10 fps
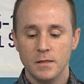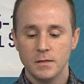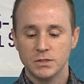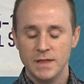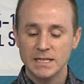
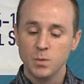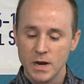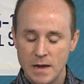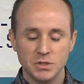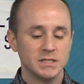So that's one
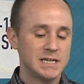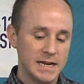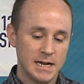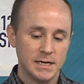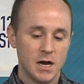option. It's
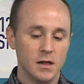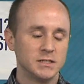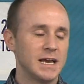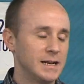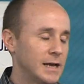$99,
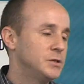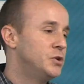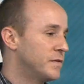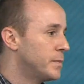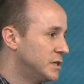and you do
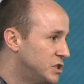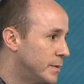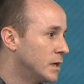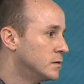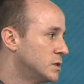have to pay
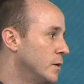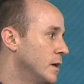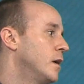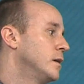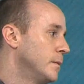shipping, so
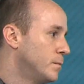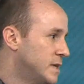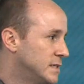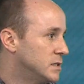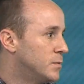it
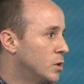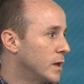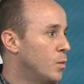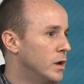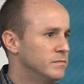takes it to more like
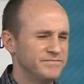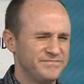$115,